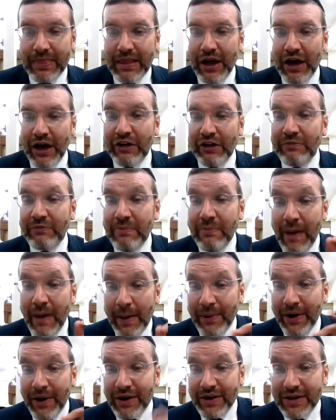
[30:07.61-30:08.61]
Oh,
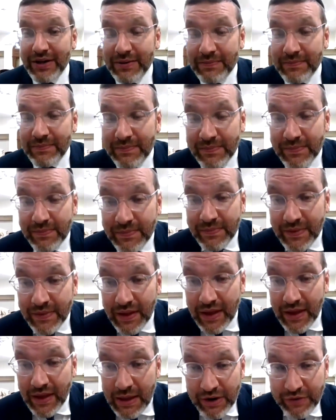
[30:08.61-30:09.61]

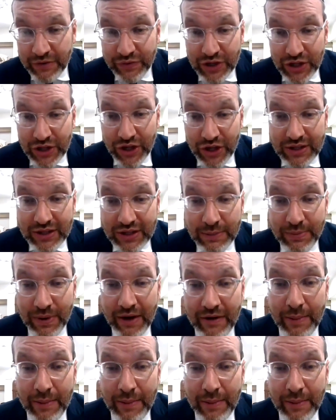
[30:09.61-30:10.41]
but if we look deeper,